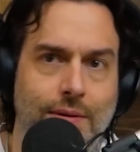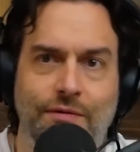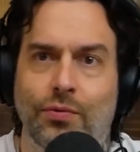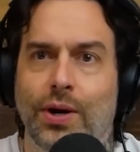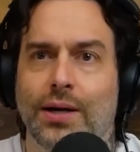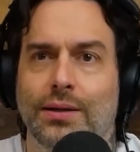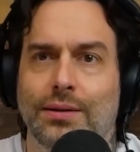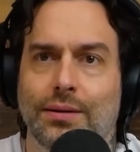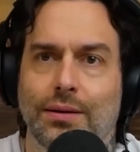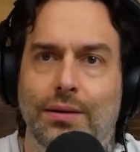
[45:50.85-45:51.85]
For what?
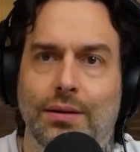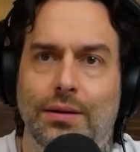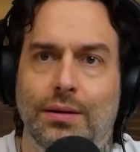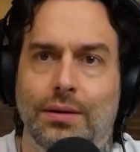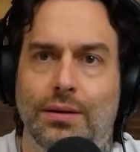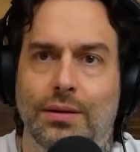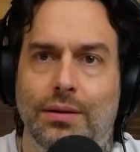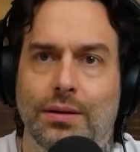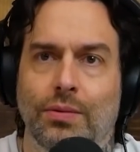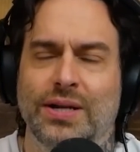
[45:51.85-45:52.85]

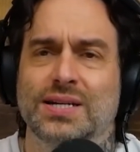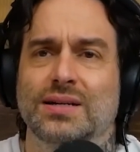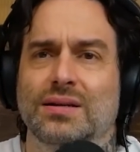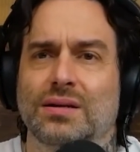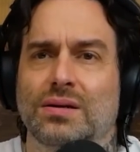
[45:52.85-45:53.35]
What is it?